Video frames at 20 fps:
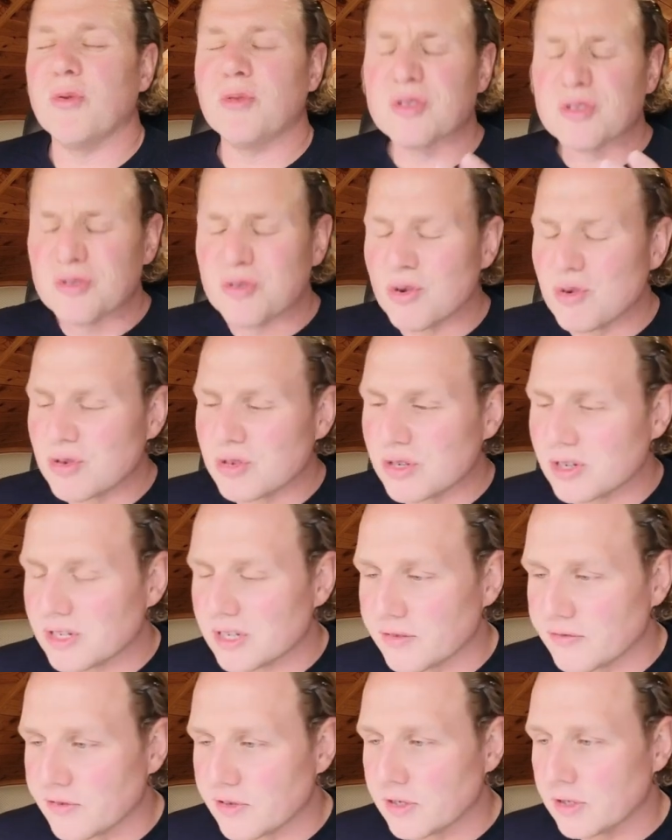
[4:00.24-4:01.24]
all strokes are
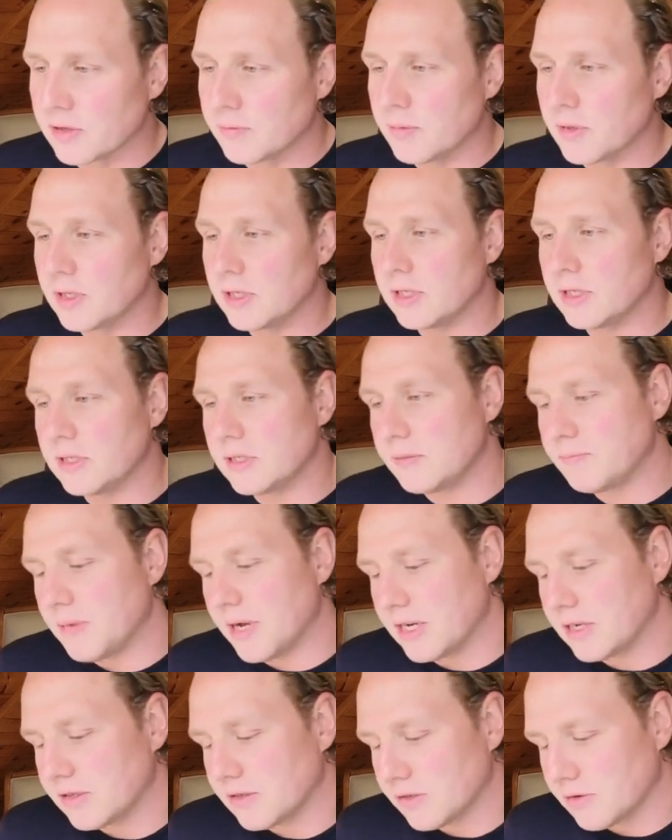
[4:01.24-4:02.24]
difficult, but the
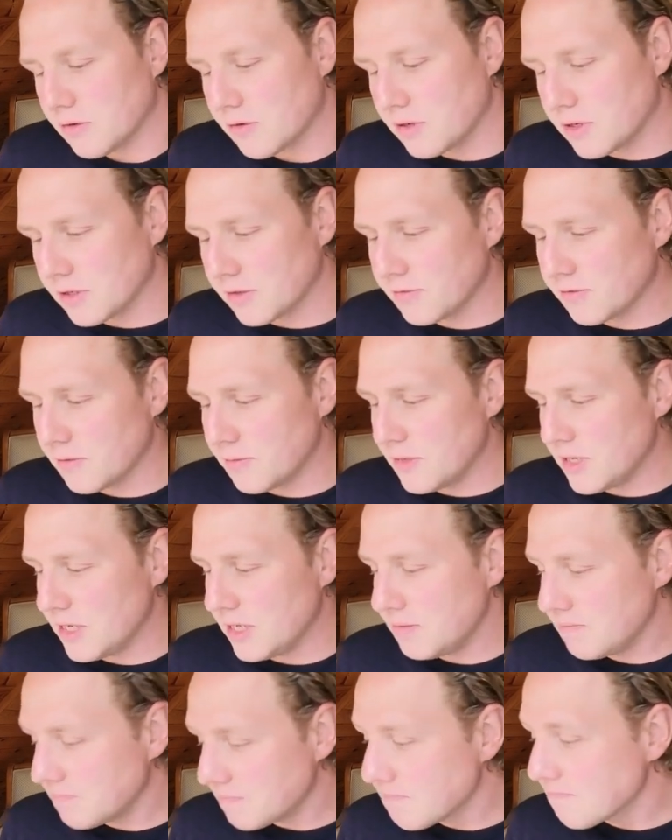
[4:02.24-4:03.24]
backstroke is for
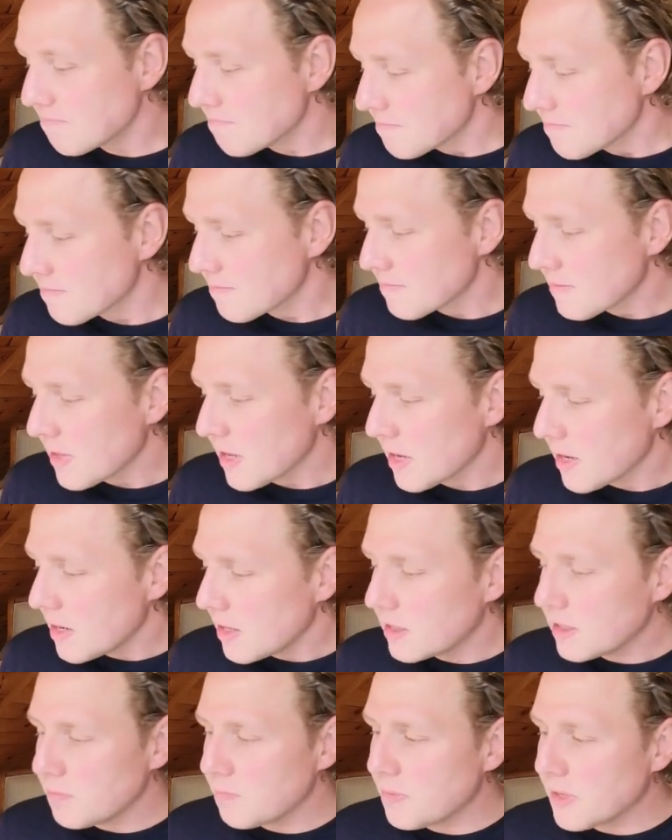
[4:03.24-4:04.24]
me
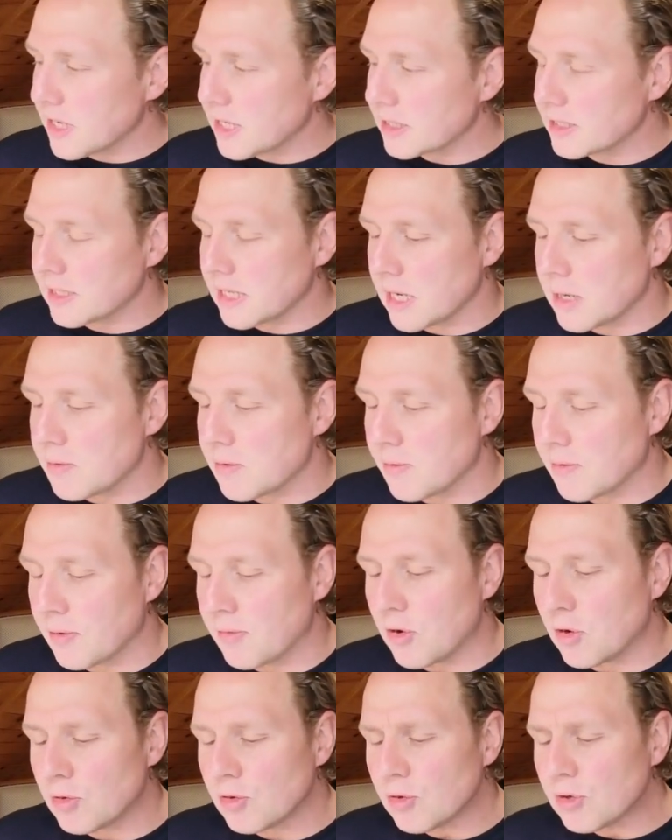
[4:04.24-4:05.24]
the biggest animal.
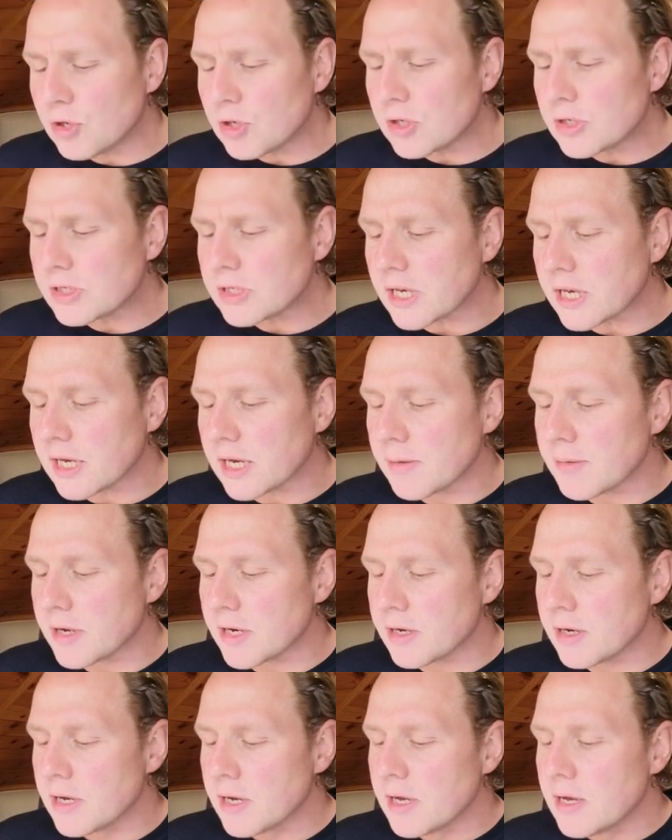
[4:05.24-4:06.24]
But what would you say? I
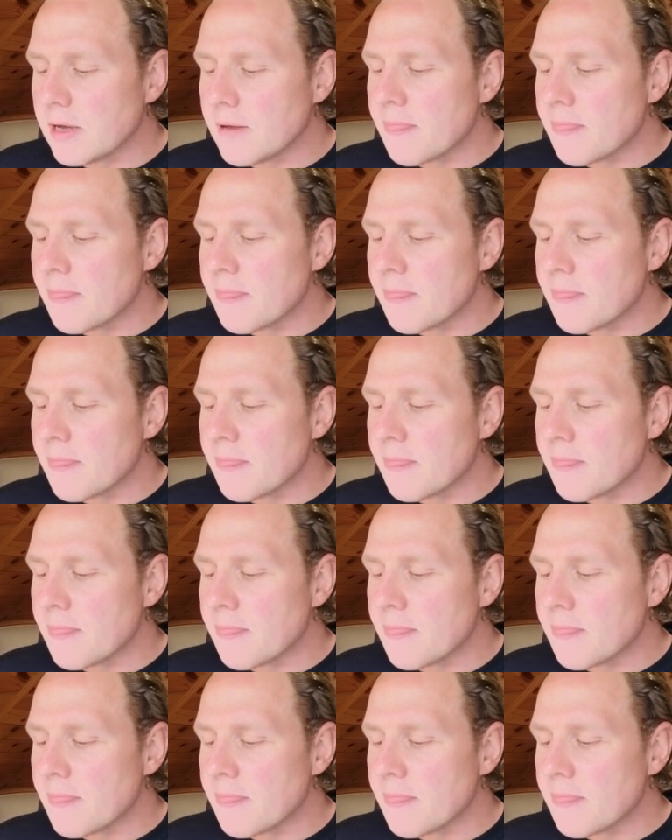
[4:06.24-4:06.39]
mean,